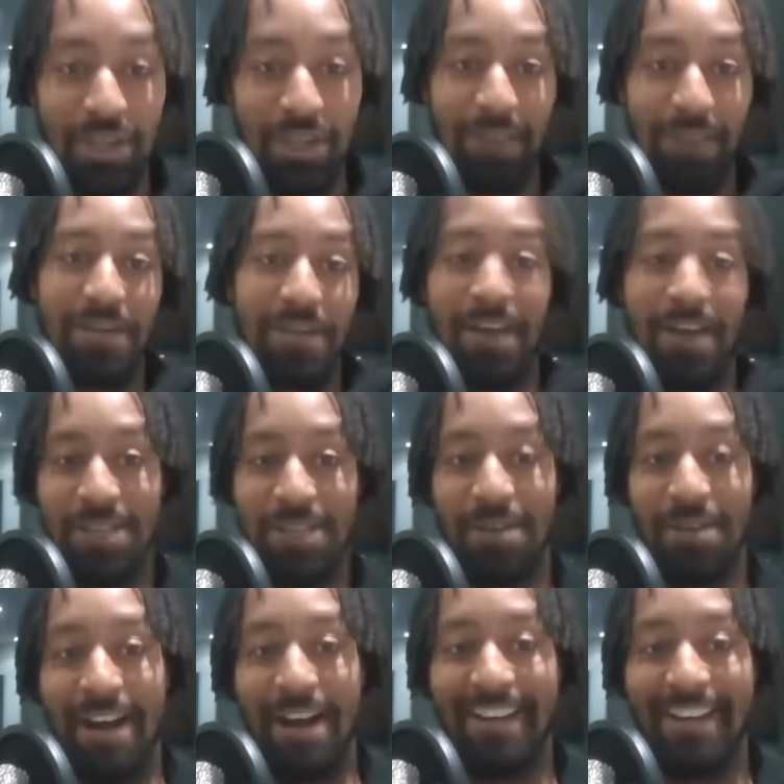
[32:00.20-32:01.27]
up
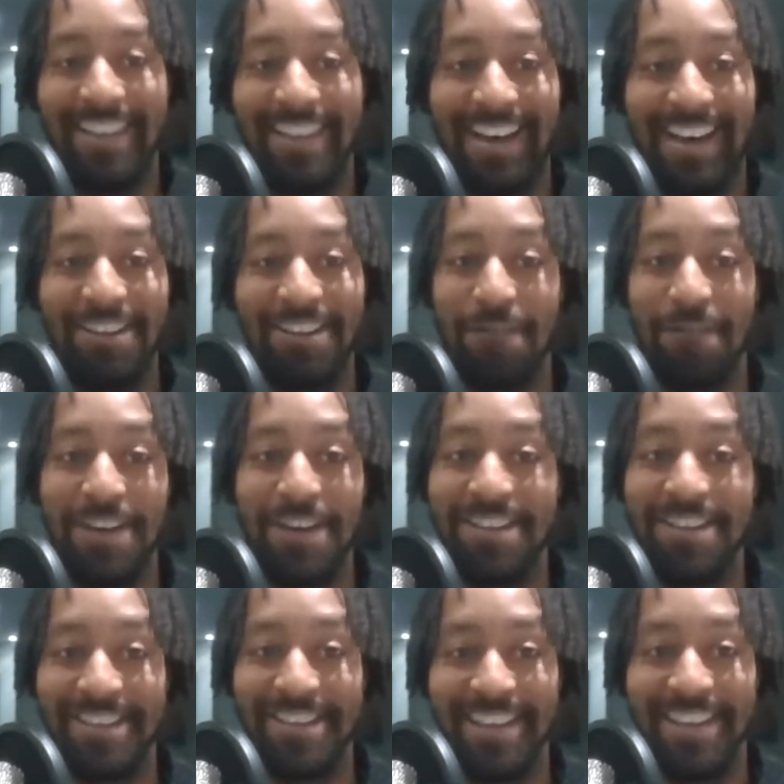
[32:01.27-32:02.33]
to our
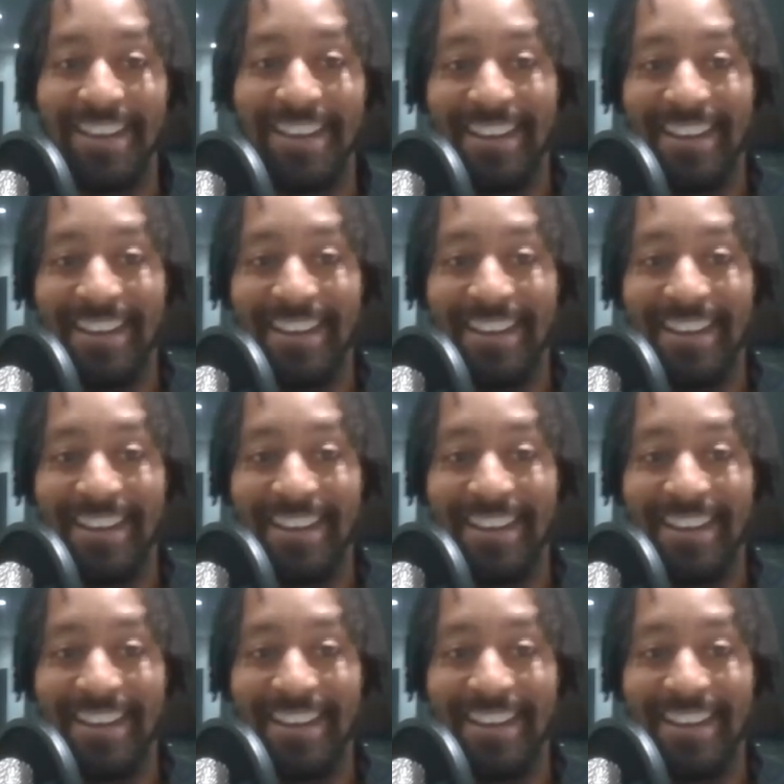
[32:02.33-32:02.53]
defenders.